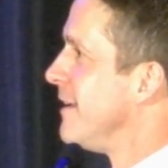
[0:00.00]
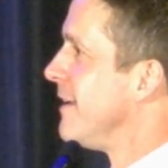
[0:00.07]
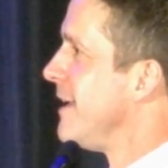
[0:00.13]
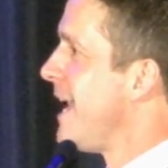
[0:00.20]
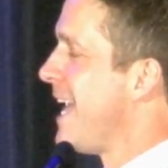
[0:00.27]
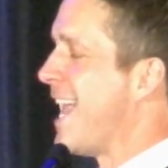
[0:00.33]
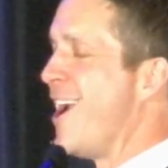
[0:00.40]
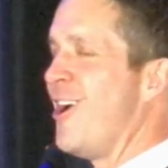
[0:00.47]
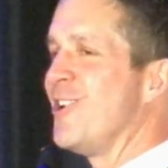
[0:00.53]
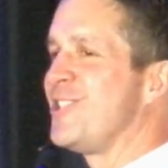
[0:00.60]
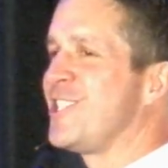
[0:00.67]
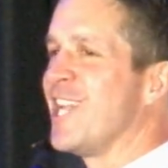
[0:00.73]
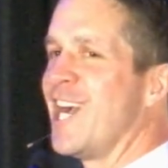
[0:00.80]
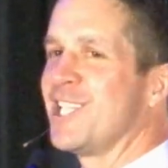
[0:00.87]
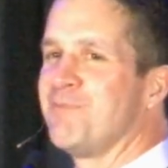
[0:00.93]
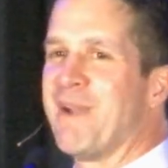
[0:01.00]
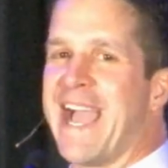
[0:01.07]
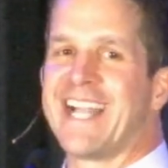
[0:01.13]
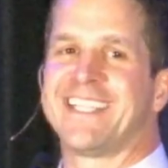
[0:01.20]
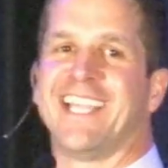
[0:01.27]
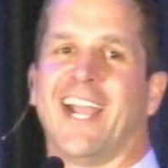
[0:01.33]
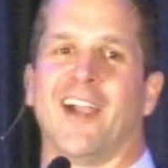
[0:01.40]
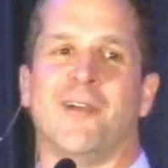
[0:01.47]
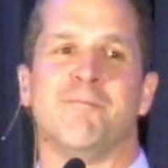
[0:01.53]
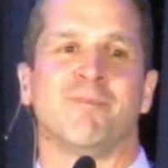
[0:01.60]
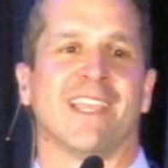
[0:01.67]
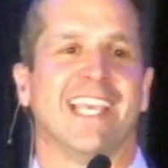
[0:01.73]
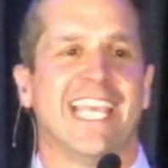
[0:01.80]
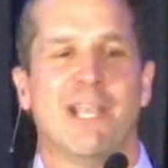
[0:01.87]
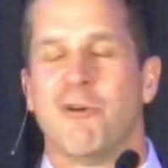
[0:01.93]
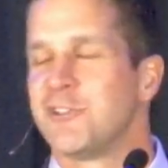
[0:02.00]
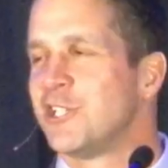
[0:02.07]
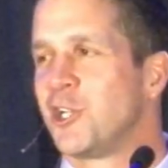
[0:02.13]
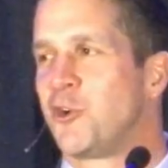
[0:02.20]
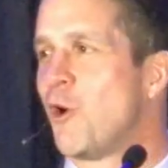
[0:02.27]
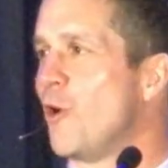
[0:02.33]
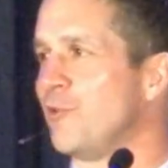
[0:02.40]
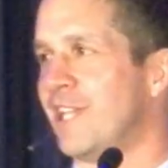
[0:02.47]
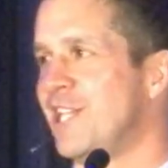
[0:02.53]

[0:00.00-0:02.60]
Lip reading: And I heard Suggs back there. He wasn't quoting any